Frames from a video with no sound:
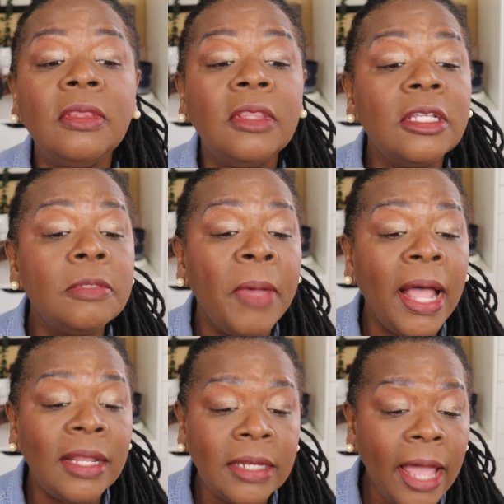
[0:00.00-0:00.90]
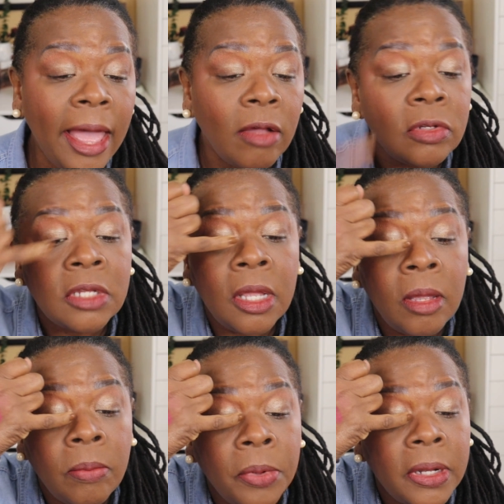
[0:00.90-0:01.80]
this palette out.
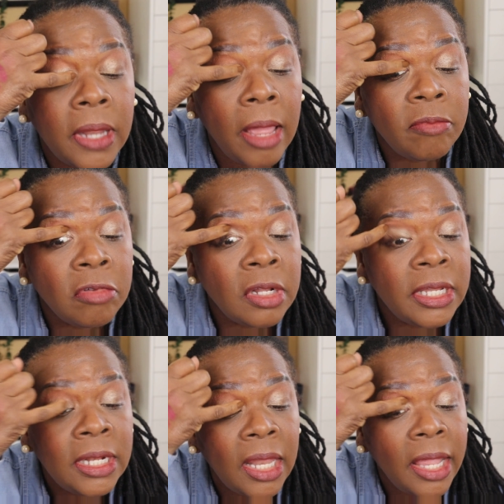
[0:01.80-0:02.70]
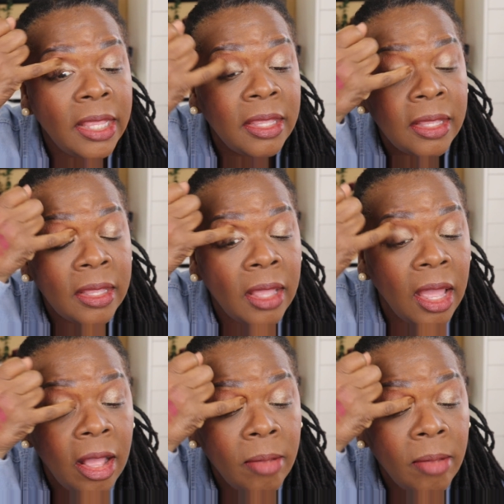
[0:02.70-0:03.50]
But I'm really liking